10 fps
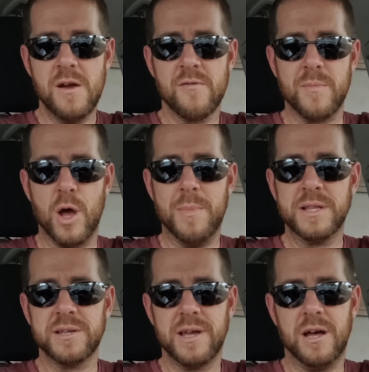For my own
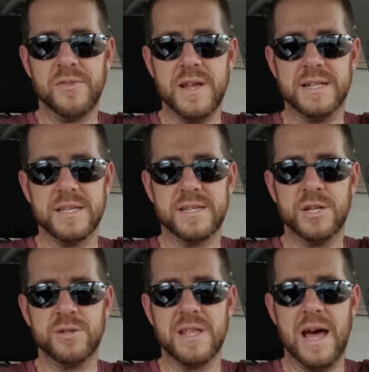mental health, it's
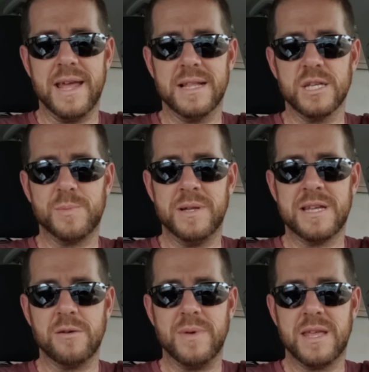essential that I get to spend
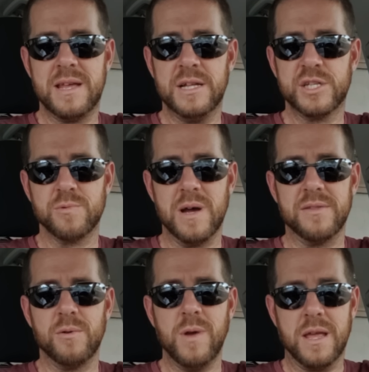time with my kids
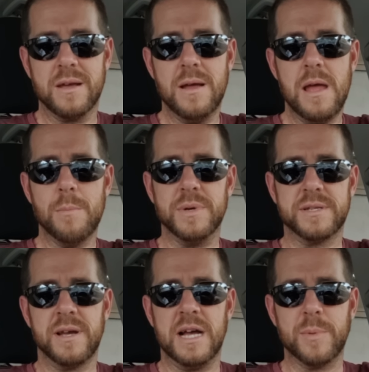throughout the week.
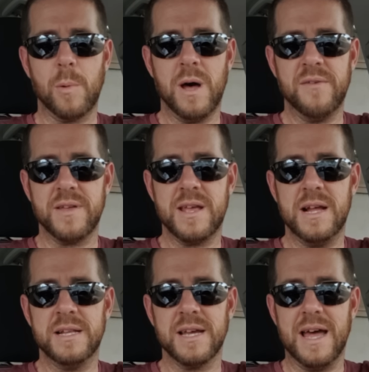Besides my wife and
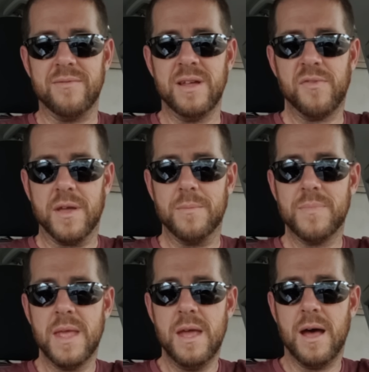kids, I have nothing.
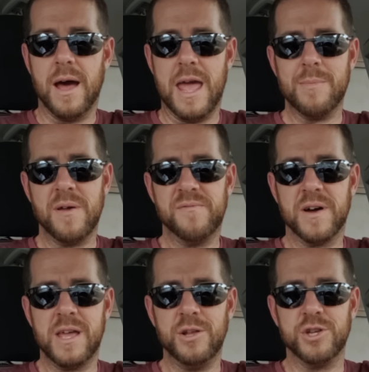I hate my
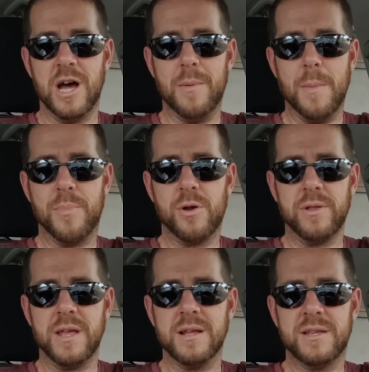fucking job and
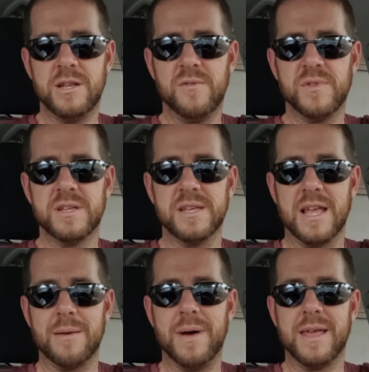purely continue for the
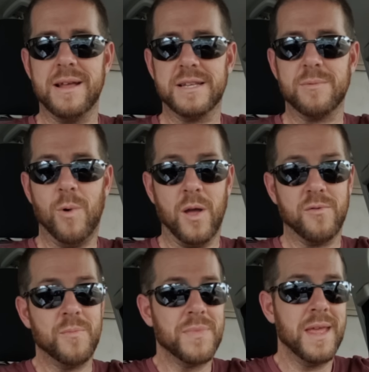sake of my kids and
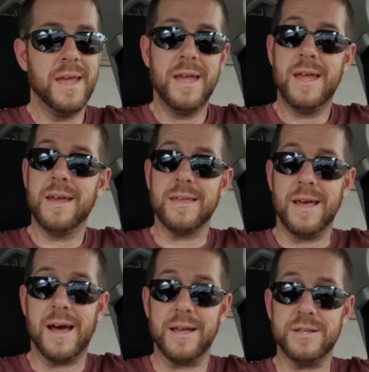wife.
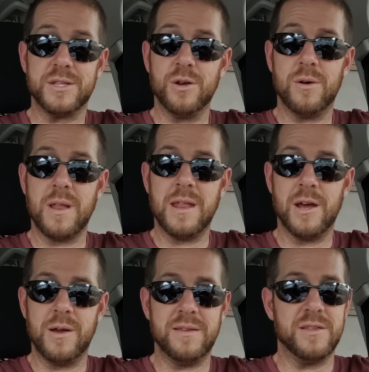Yeah, he's
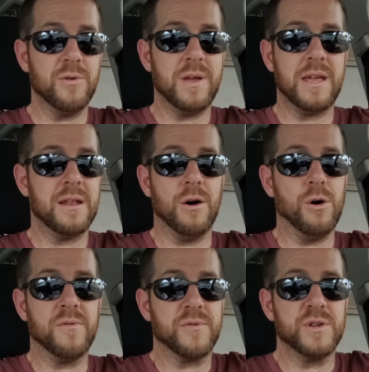doing it
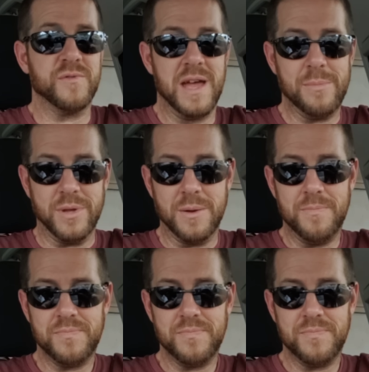all for his family.